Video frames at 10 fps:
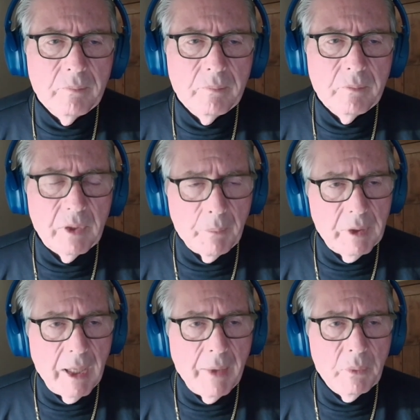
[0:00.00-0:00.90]

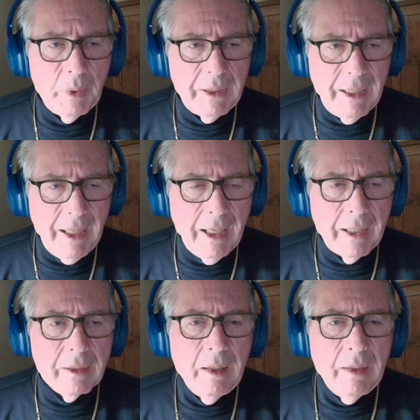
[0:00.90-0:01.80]
Sometimes we
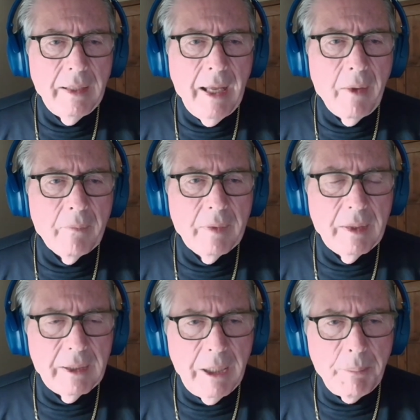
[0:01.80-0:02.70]
can. Now,
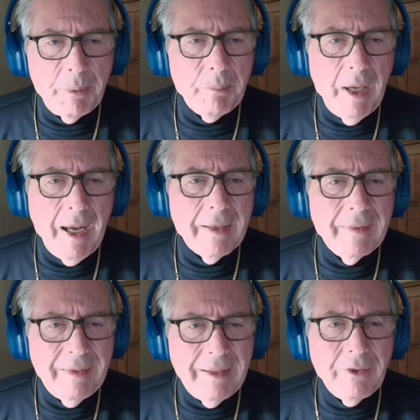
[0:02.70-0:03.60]
keep in mind,
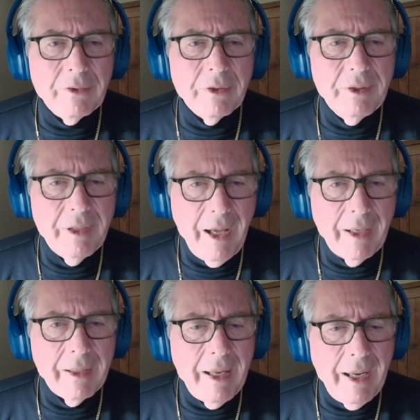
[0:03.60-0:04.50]
these are
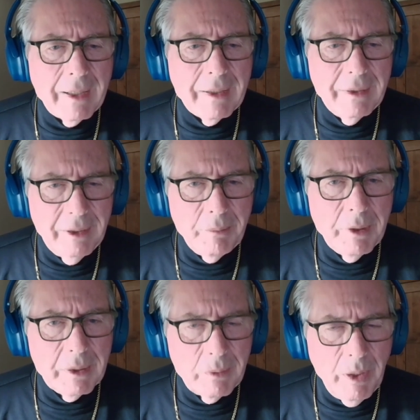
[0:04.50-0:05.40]
not
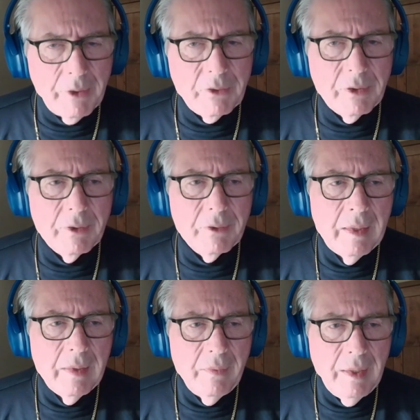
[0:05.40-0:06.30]
academic questions.
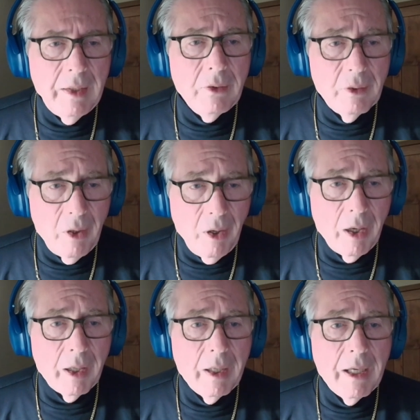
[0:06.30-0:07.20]
These
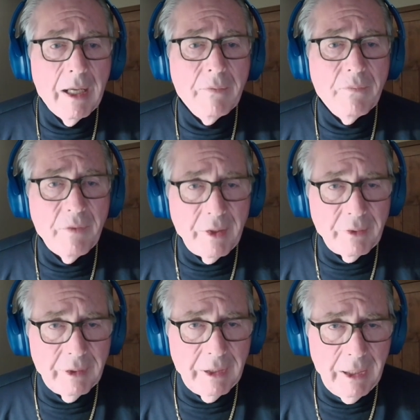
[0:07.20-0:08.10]
are
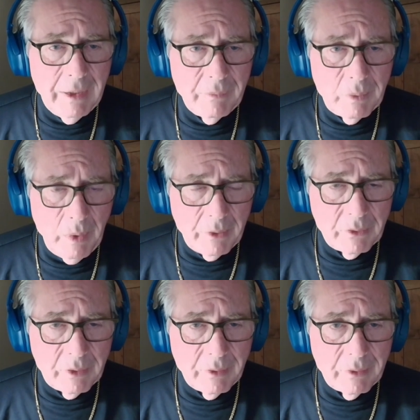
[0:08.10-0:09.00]
investigative
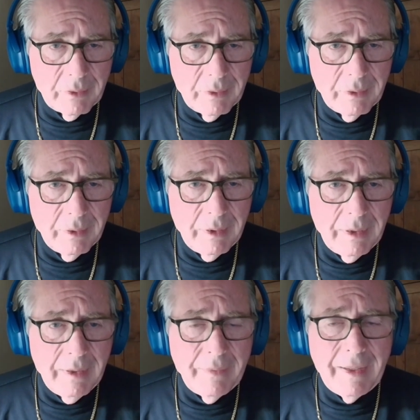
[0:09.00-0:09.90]
questions
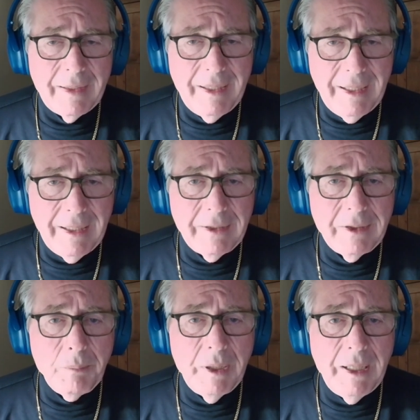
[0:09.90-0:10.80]
that need to
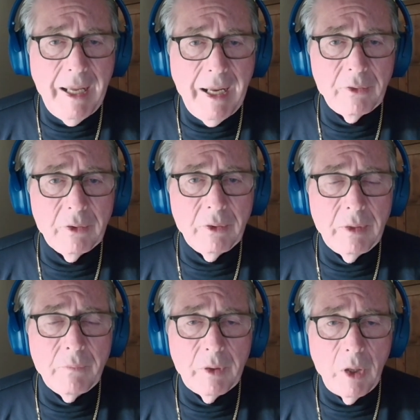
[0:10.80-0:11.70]
be answered,
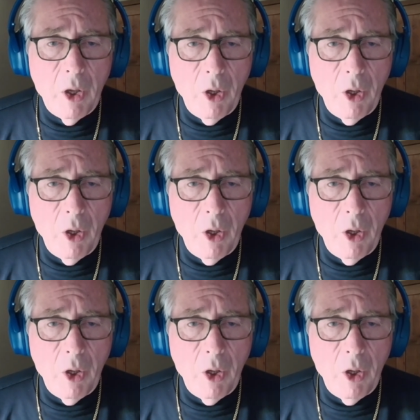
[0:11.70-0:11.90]
if at all